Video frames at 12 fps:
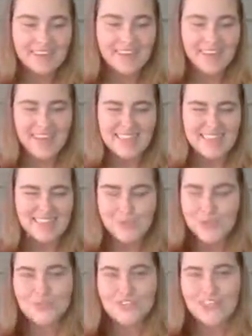Yeah, things
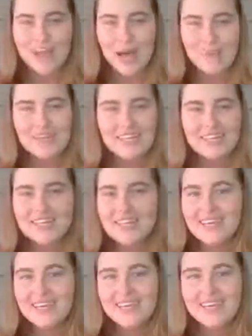were just happening. It's
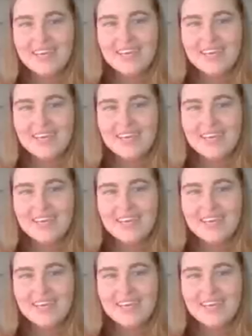like